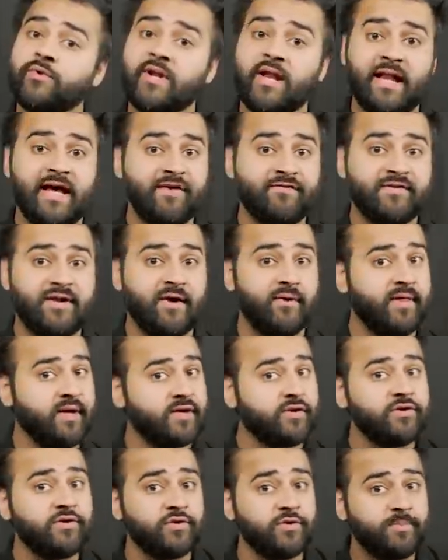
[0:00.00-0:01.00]
unit left now
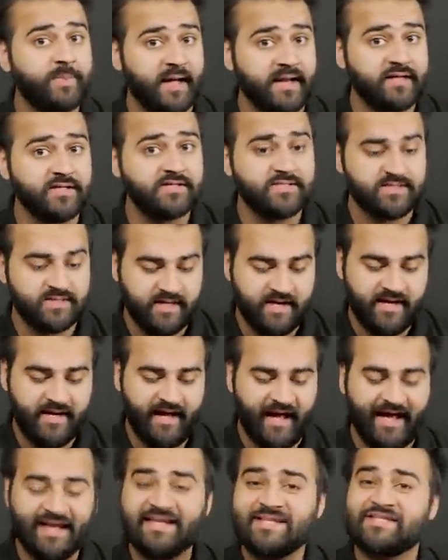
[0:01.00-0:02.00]
that can do banners,
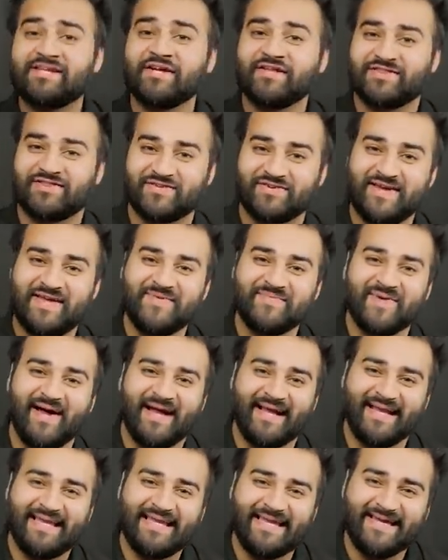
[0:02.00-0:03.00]
and it's a
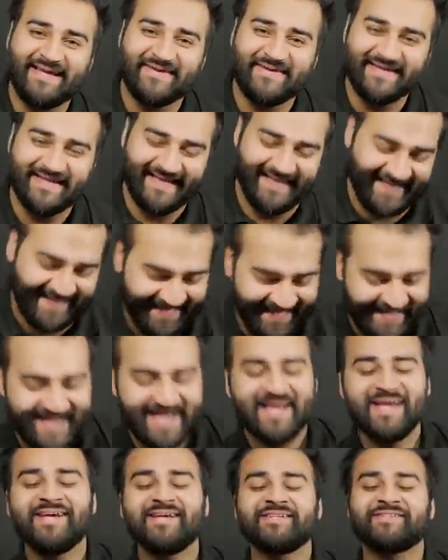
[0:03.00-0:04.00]
three-man
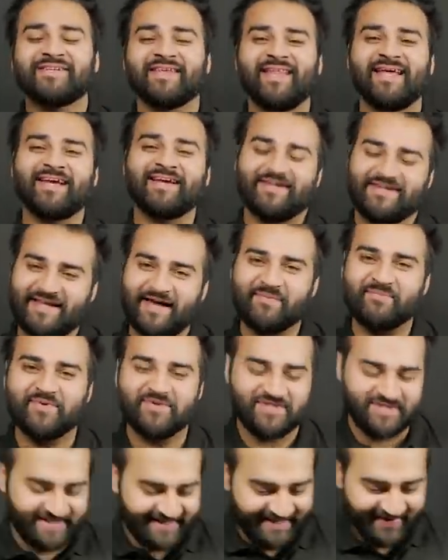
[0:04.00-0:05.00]
unit. So they could get
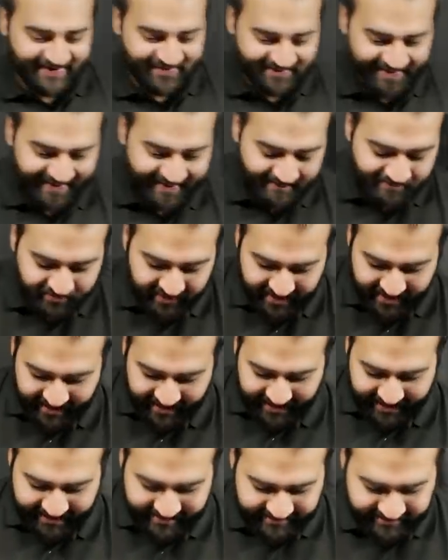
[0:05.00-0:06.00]
butchered a little bit.
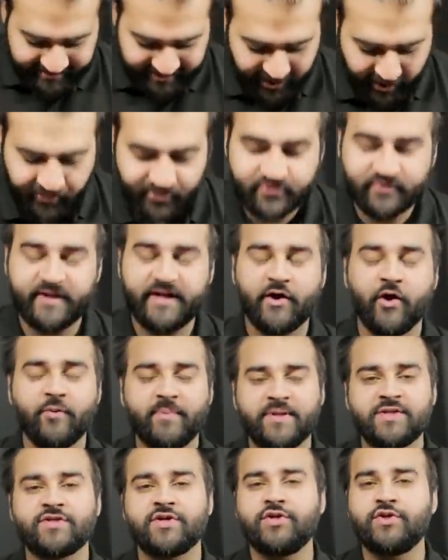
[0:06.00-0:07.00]
And uh, I was really
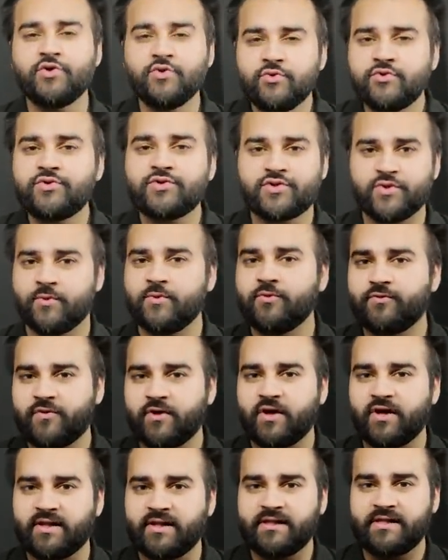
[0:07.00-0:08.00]
hoping to use the Wolf
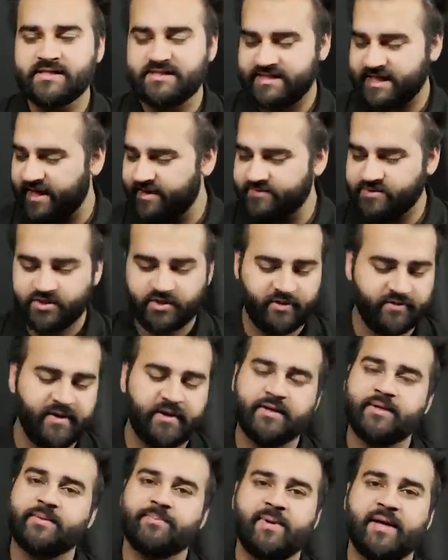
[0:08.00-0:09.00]
Guard in this game to go
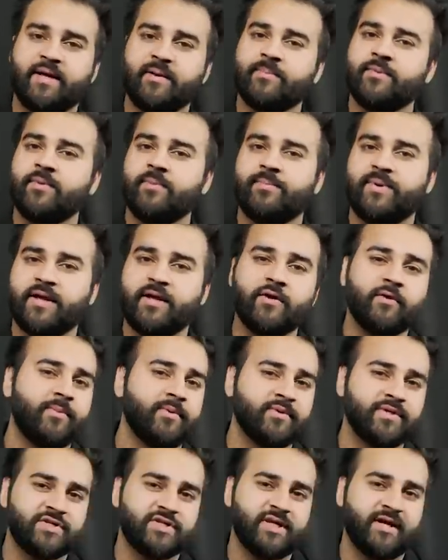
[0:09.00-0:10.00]
around picking up, picking up
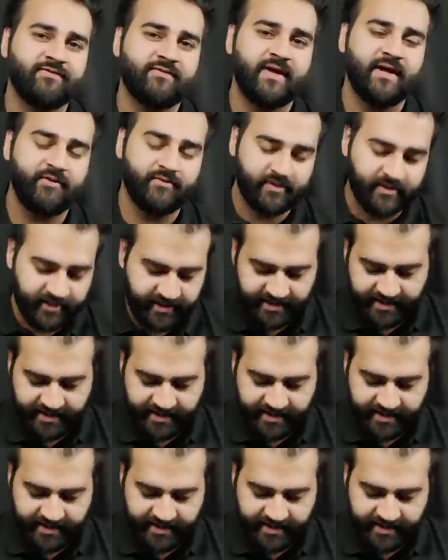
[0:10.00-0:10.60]
all the chaff later on.